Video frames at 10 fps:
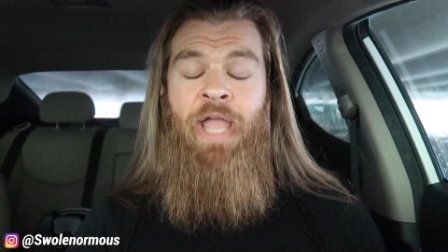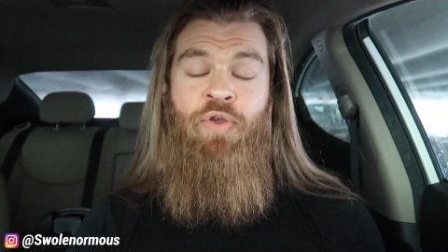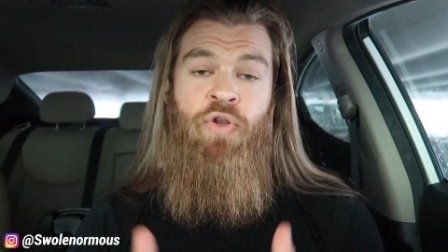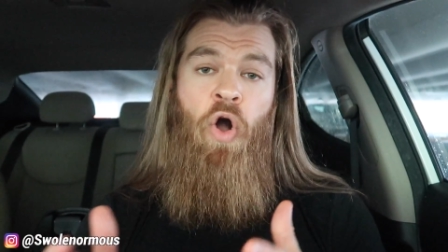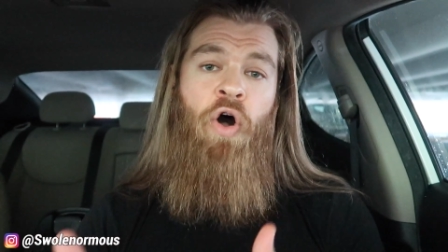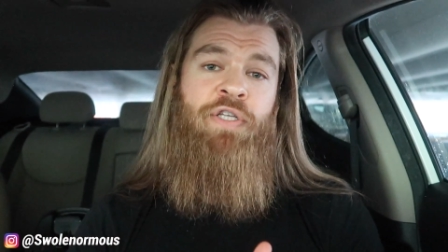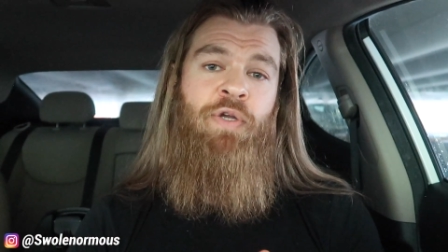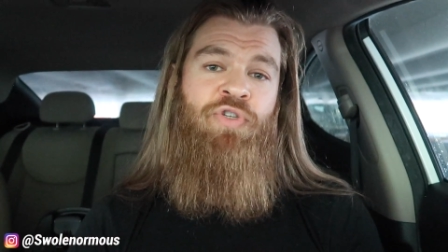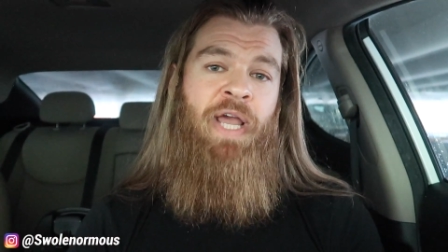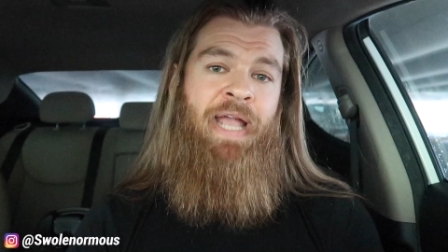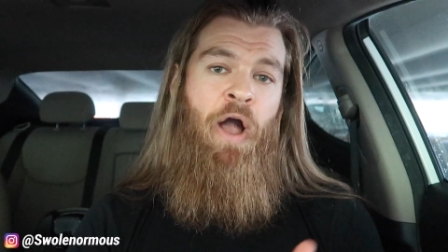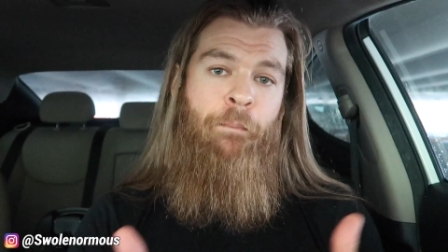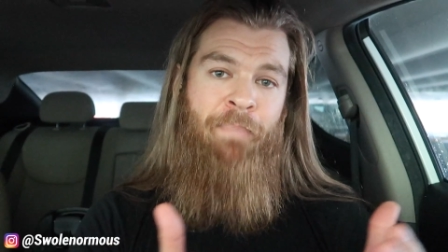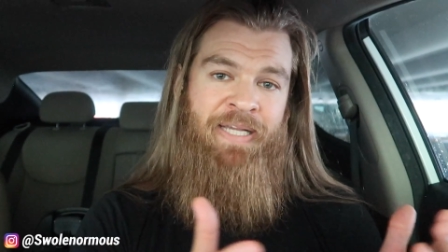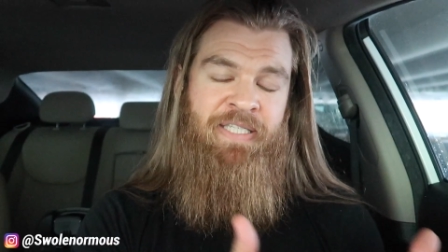And you can also check
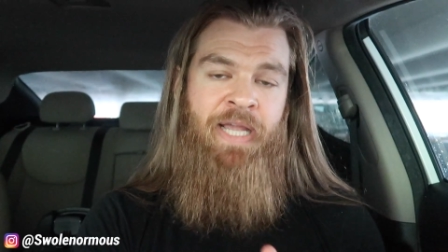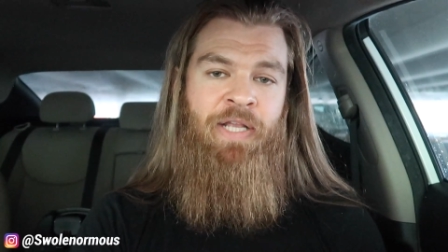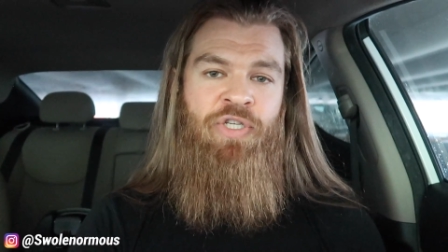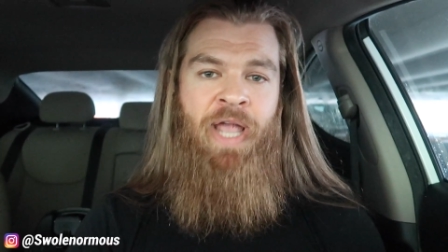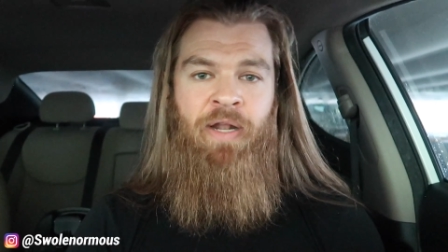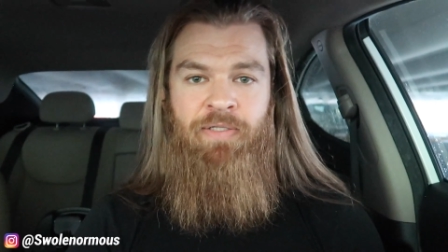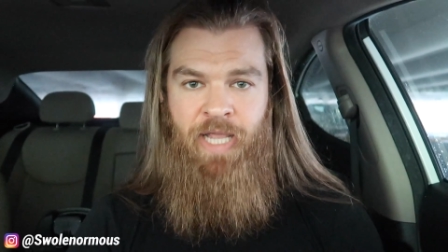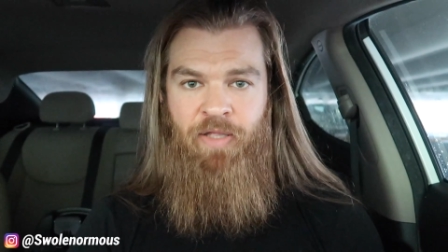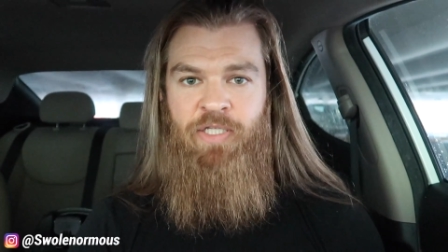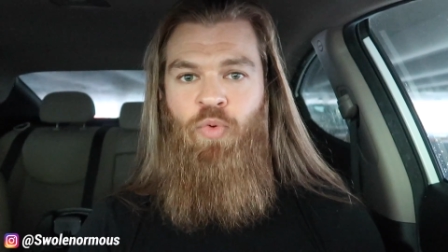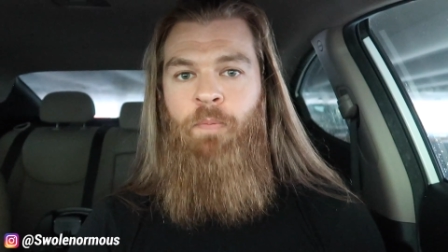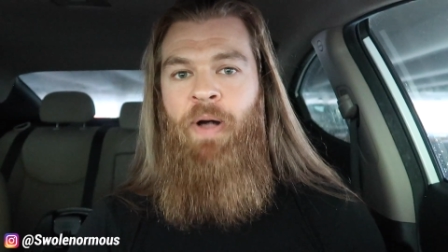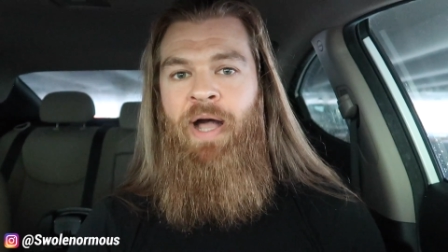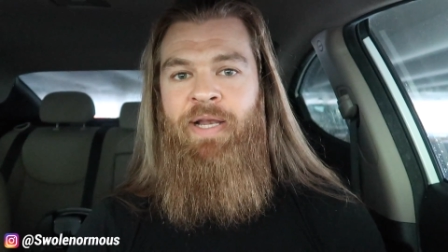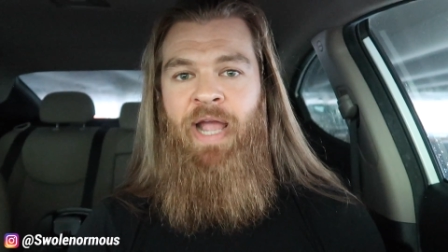out my second channel, Daily Swole
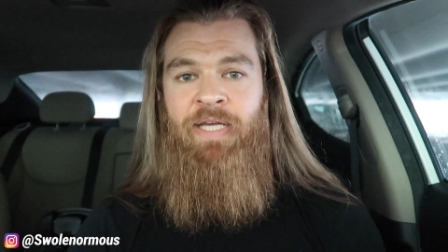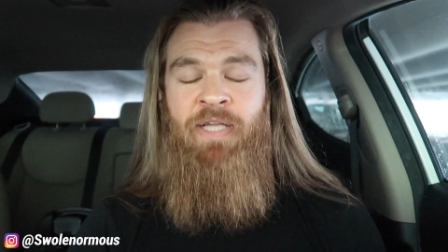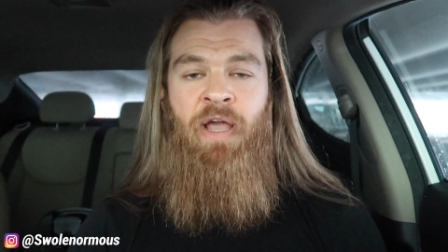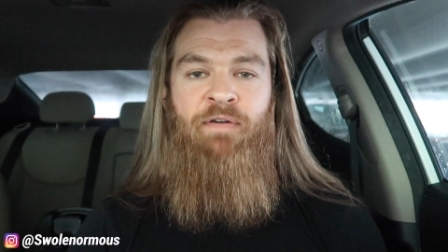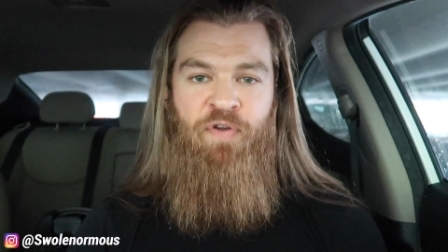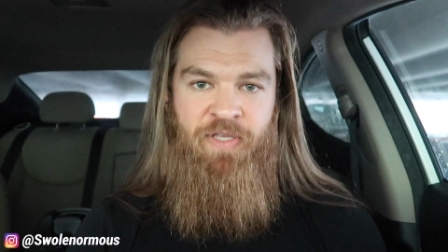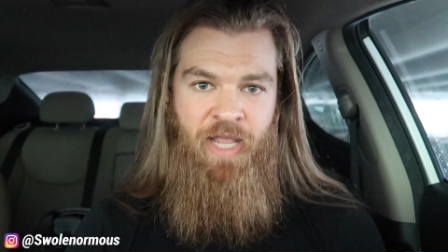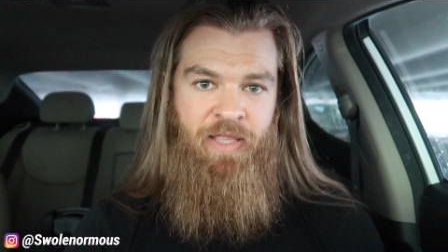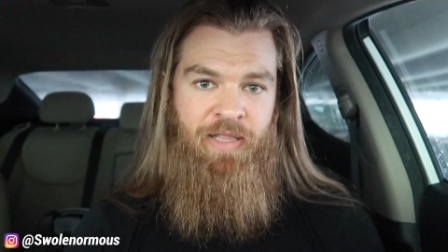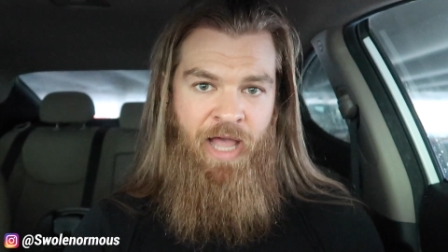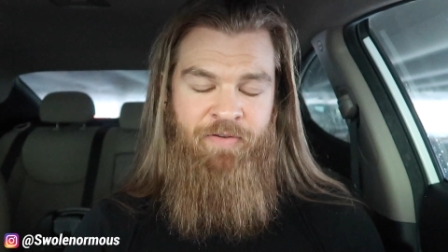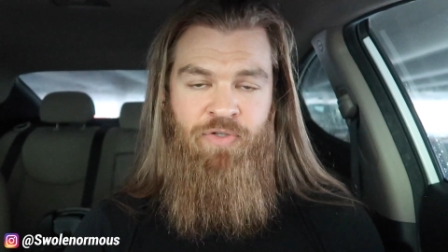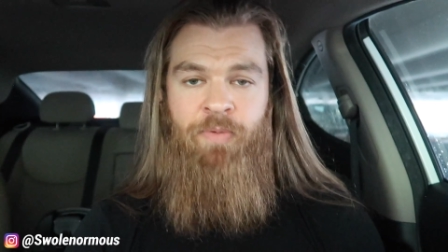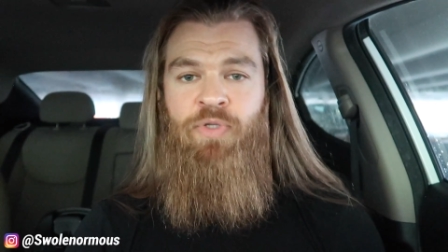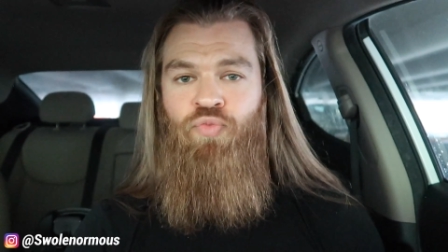Podcast, for the daily live
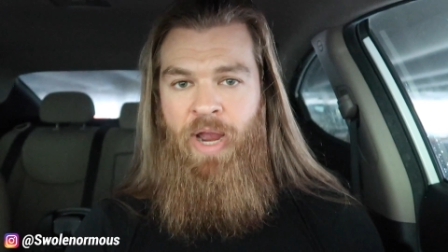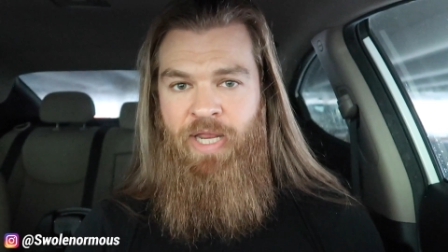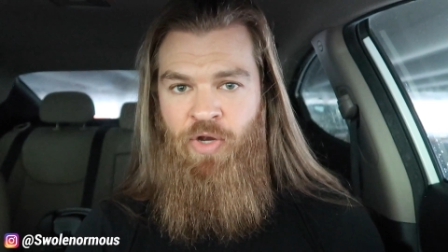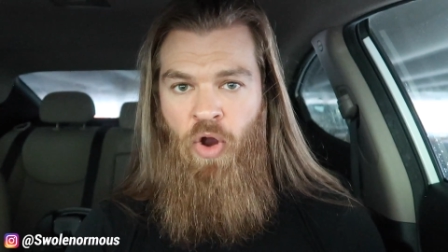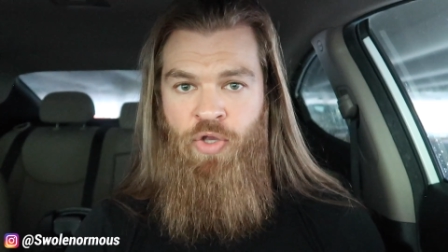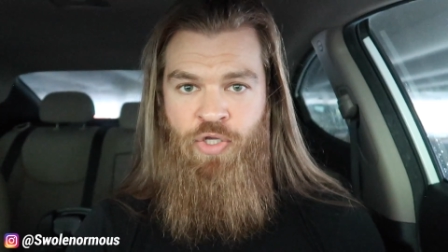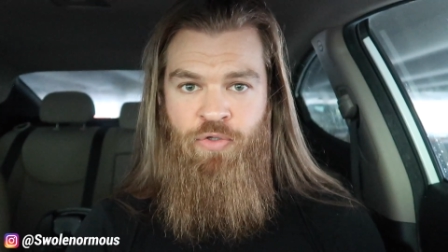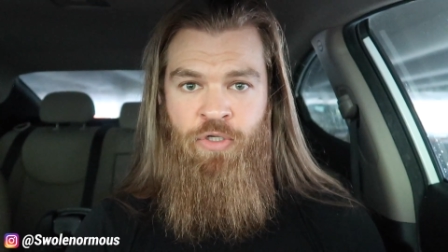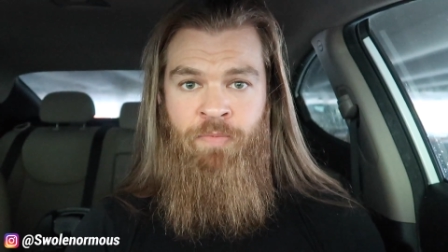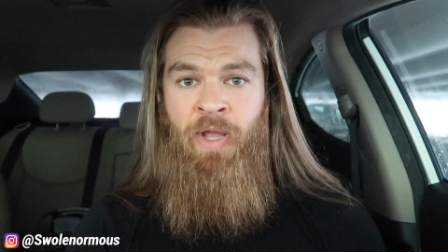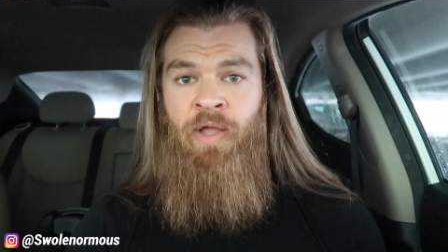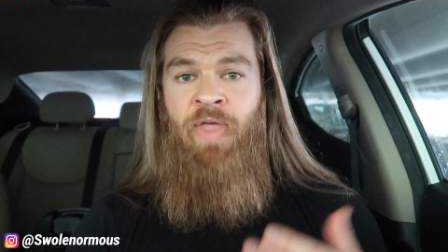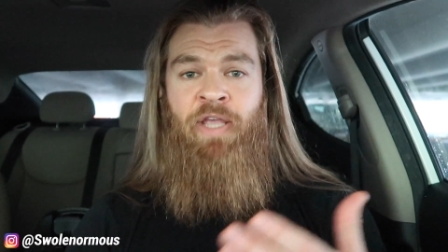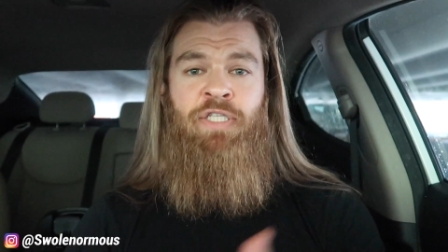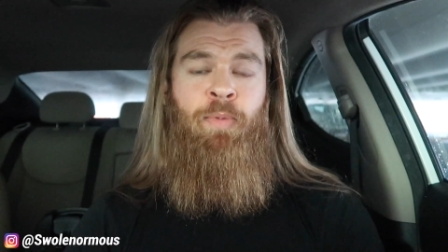streams right here on YouTube.
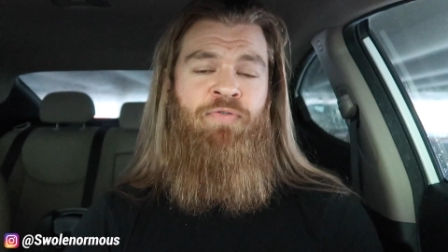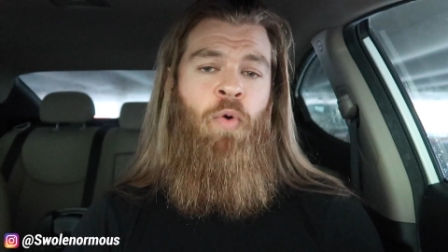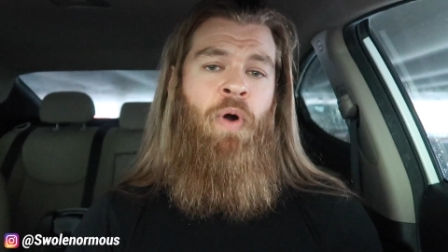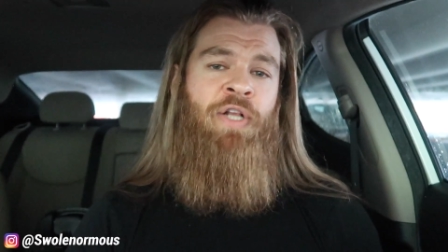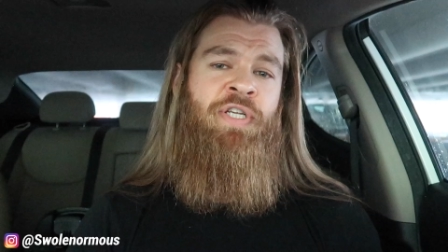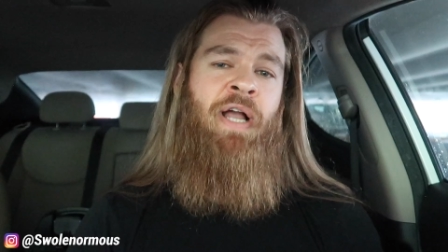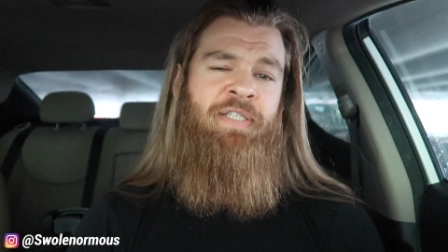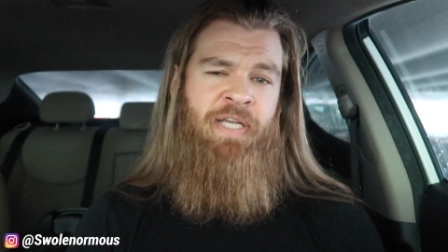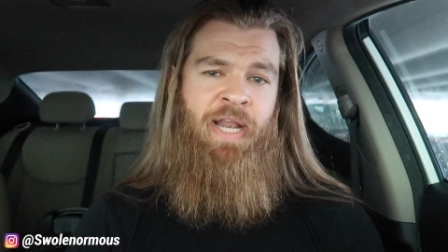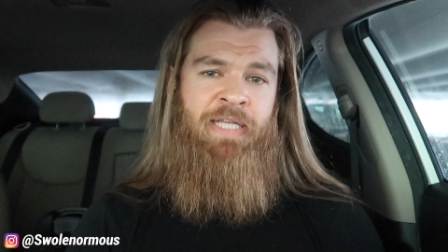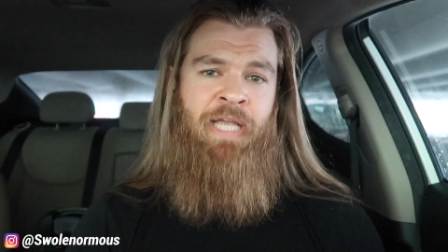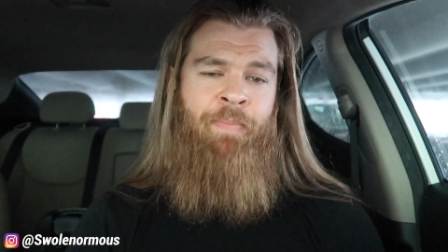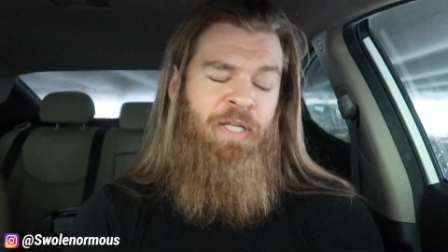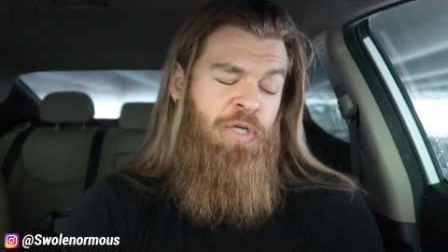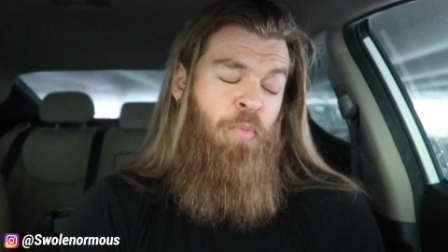Thank you so much for watching. I'll see you next
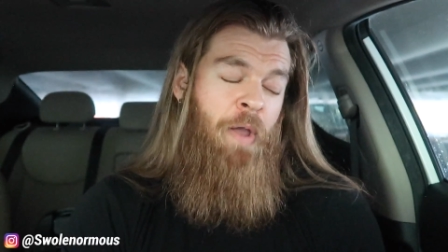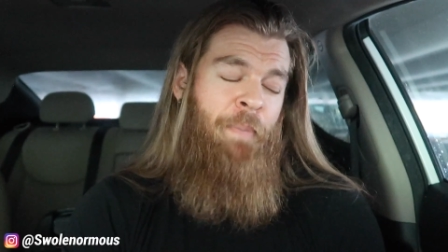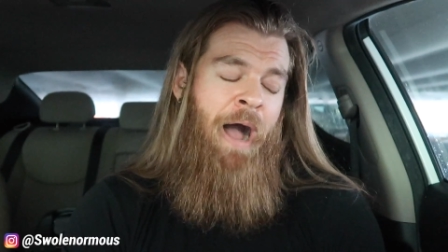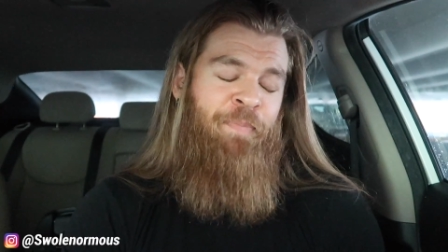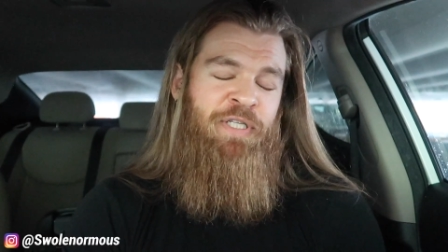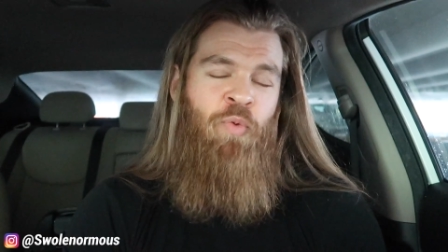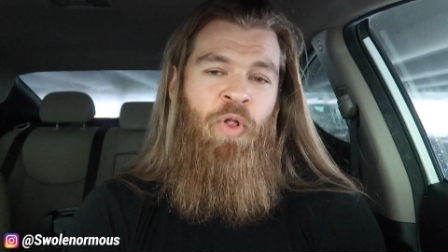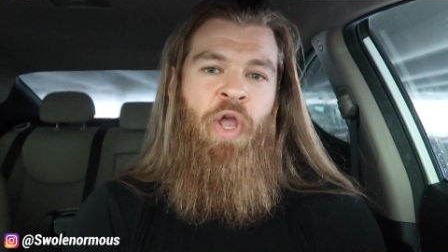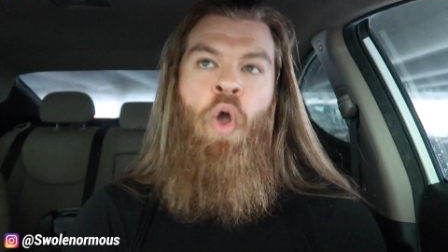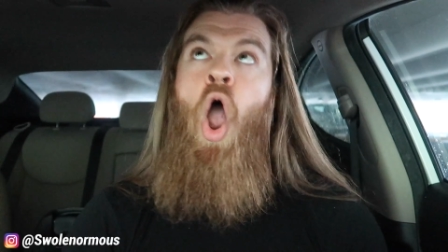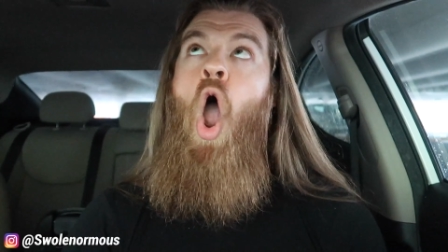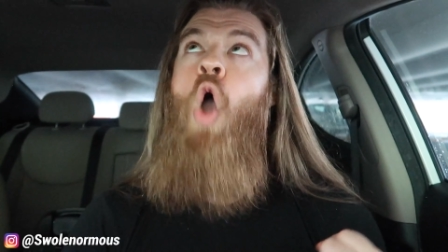time. It's your boy, Papa Swoleo.